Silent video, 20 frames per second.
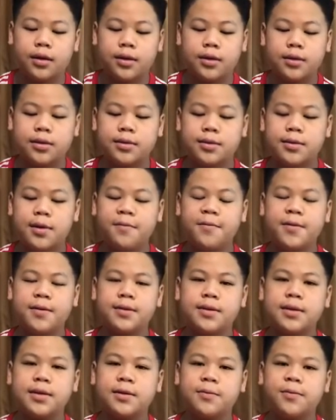
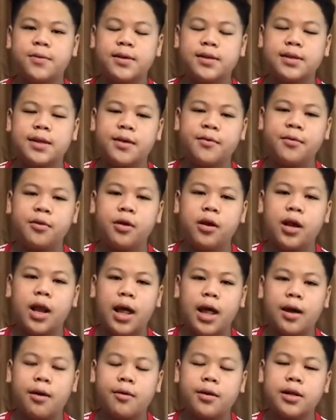surfaces for several
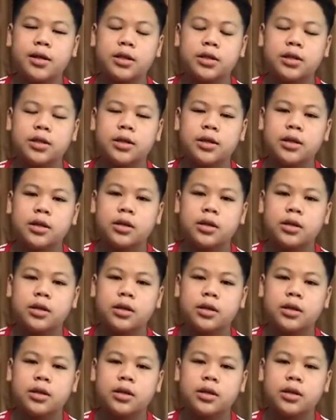hours,